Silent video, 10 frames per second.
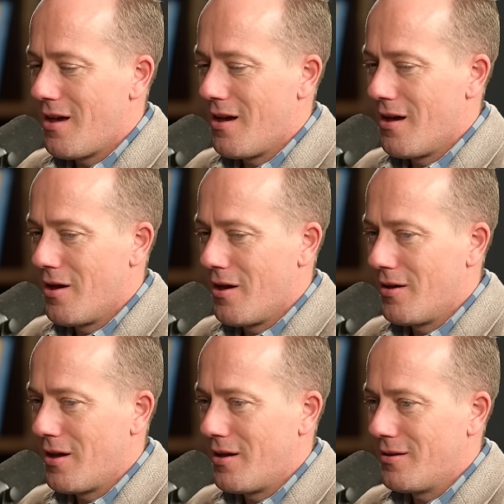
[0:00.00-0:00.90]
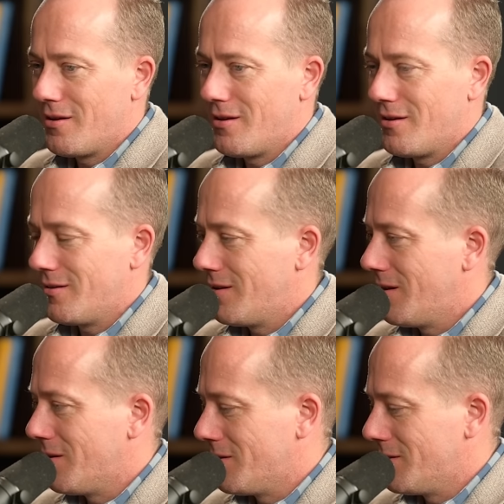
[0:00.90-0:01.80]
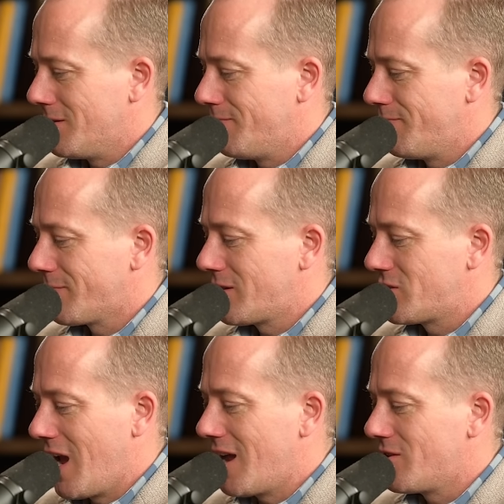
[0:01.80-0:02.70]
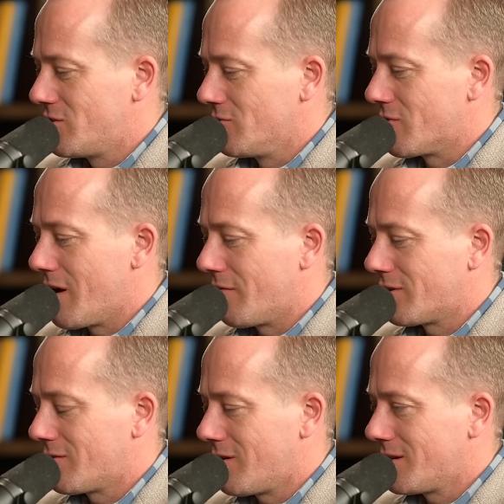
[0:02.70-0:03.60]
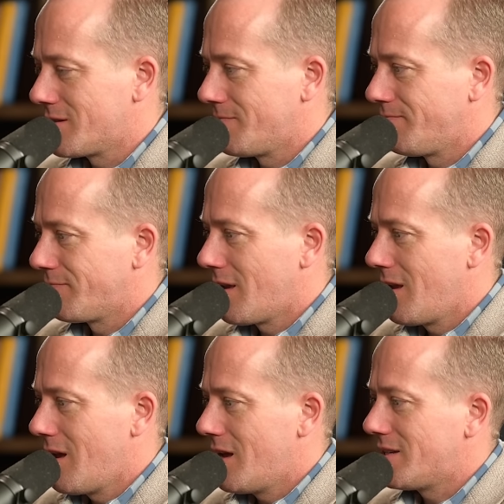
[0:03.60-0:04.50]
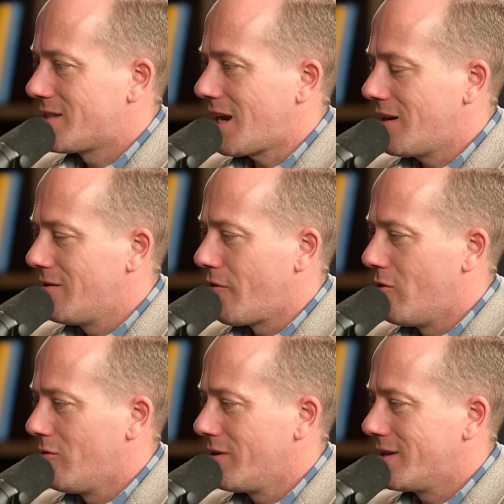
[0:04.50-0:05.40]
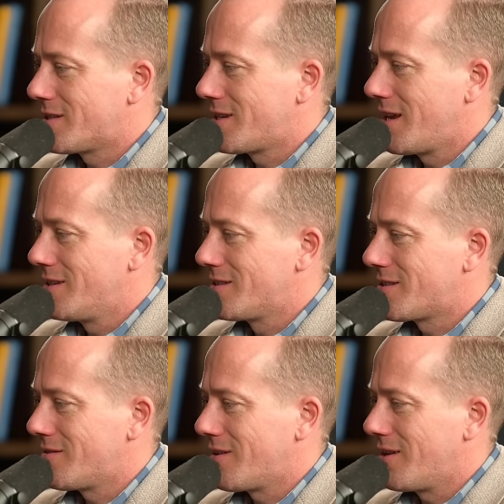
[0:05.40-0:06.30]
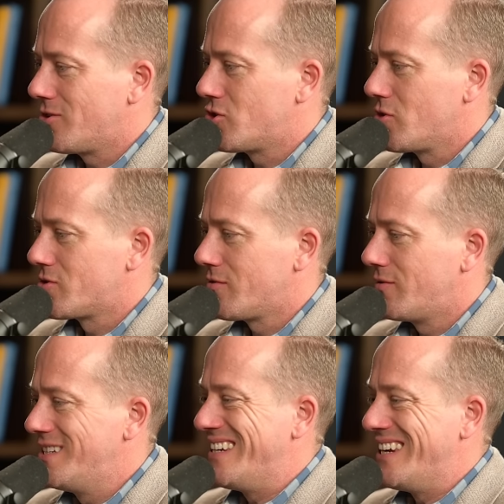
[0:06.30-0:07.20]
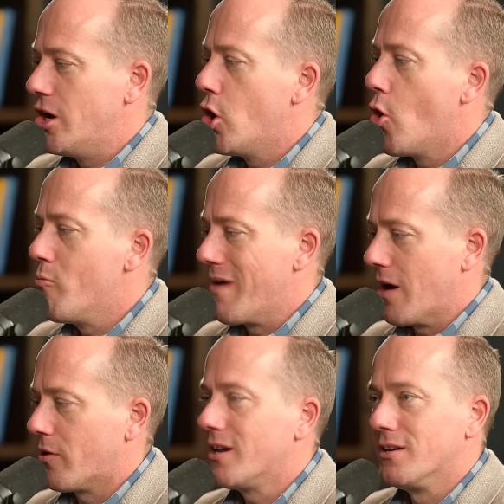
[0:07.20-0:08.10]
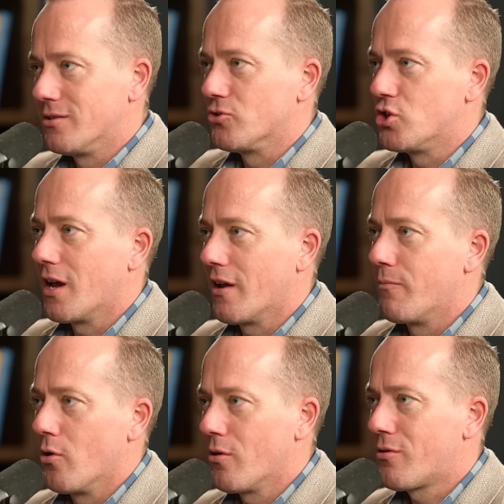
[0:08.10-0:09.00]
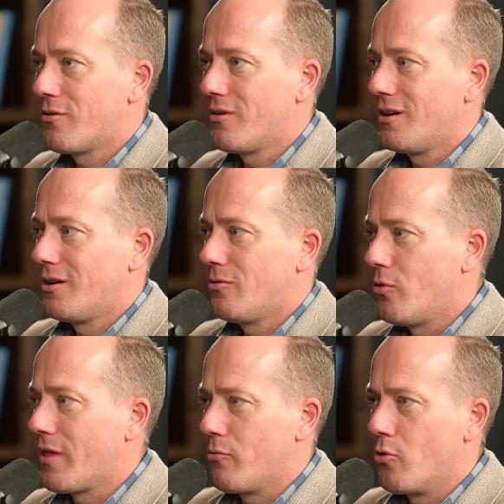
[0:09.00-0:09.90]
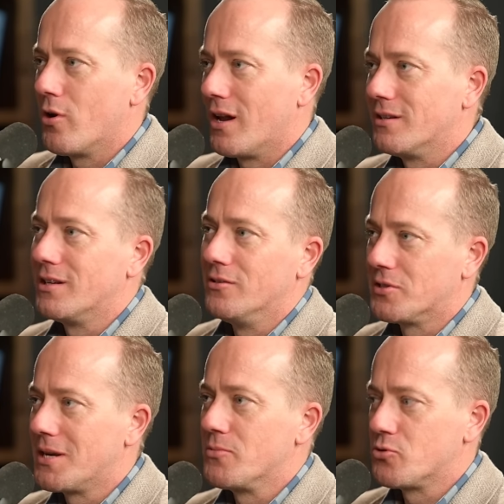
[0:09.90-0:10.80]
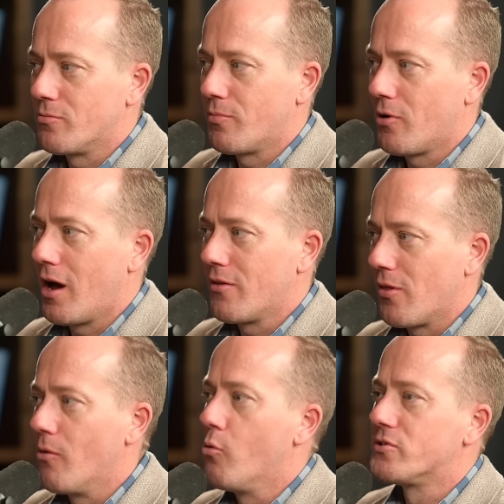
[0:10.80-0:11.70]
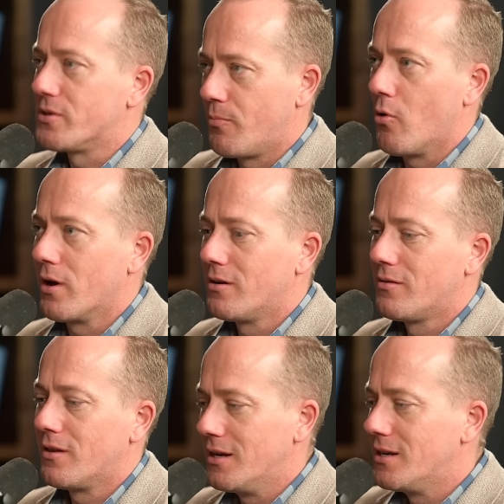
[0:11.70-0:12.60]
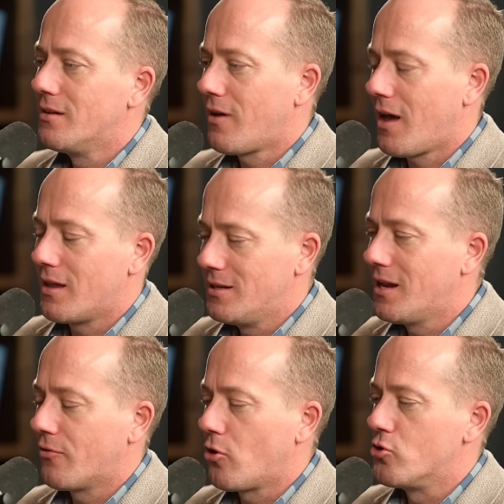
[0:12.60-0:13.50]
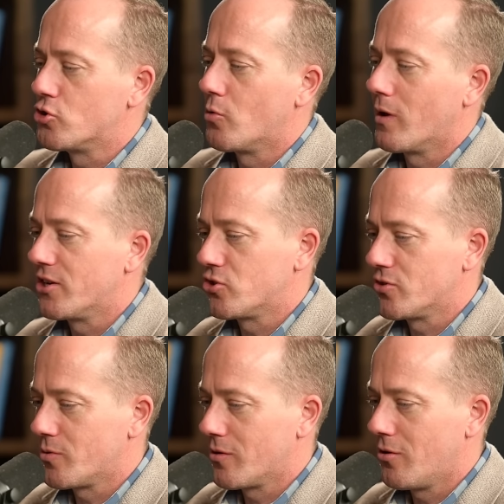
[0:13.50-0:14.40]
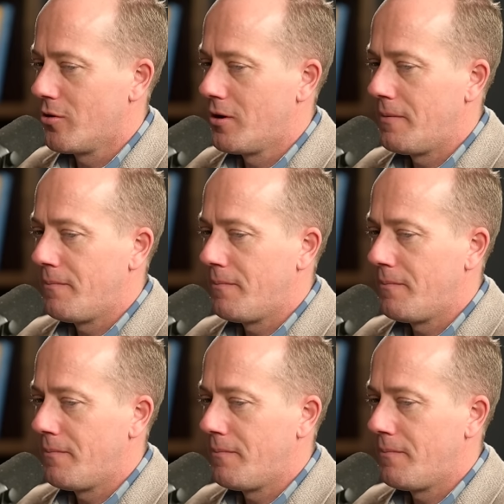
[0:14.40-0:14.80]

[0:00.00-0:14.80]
Uh, um, she had children after Christ. Second of all, it says that Joseph didn't know Mary until she gave birth. Mm-hmm. Well, that word "until" seems to imply that there was a point that he did, ha did have conjugal relations with her.